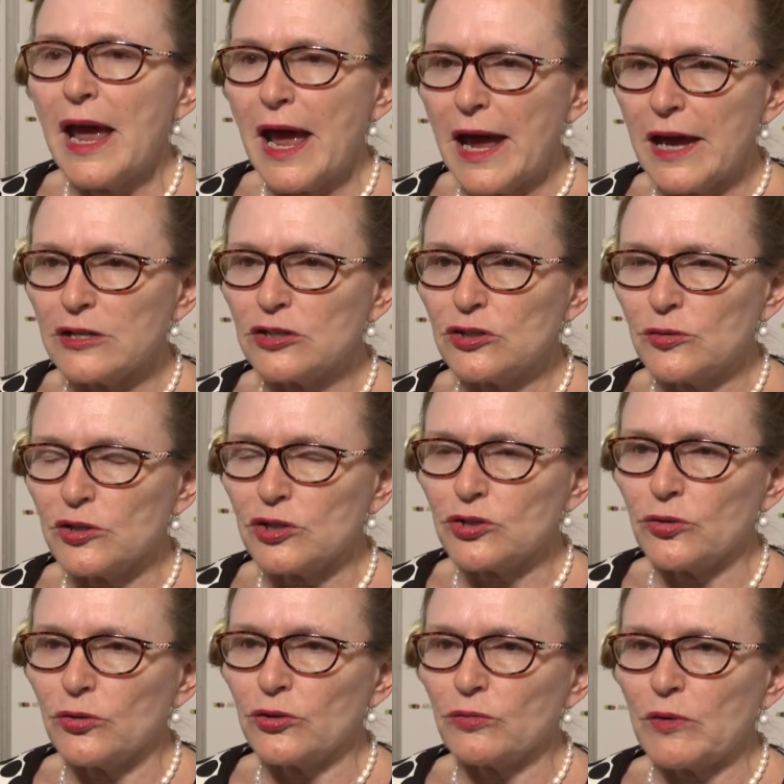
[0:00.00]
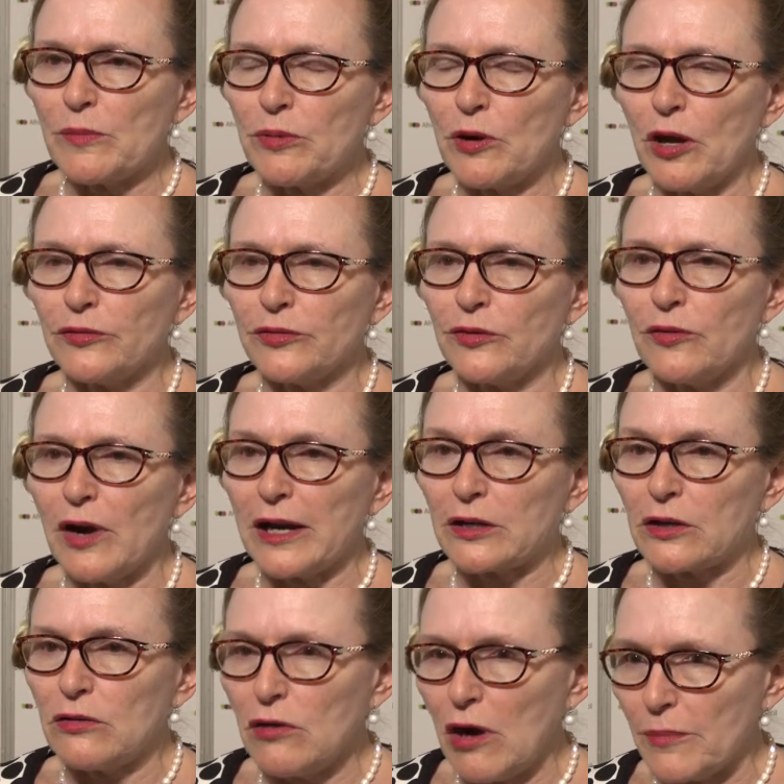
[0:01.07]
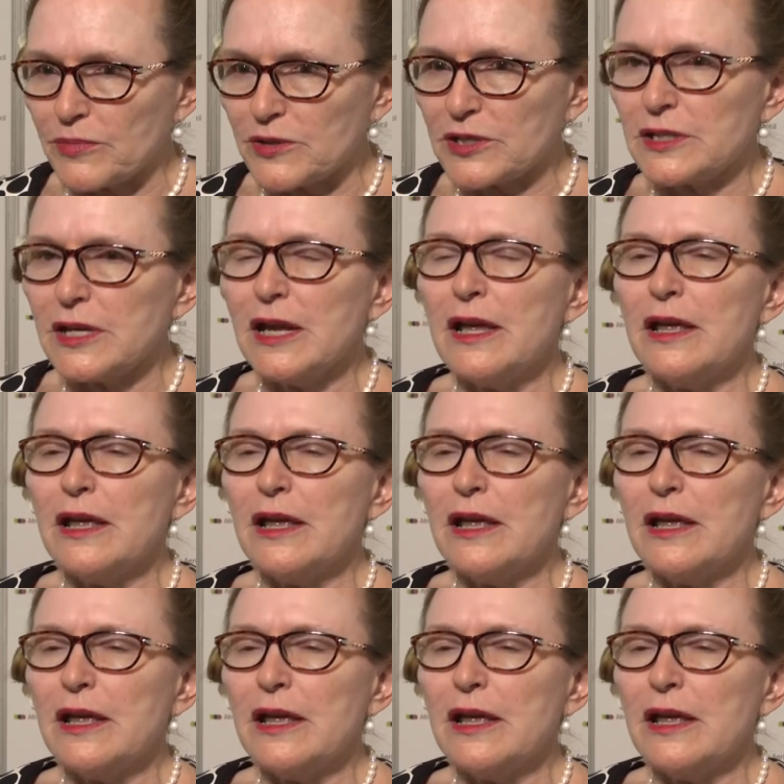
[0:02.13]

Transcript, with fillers: and to ensure that we plant the right crops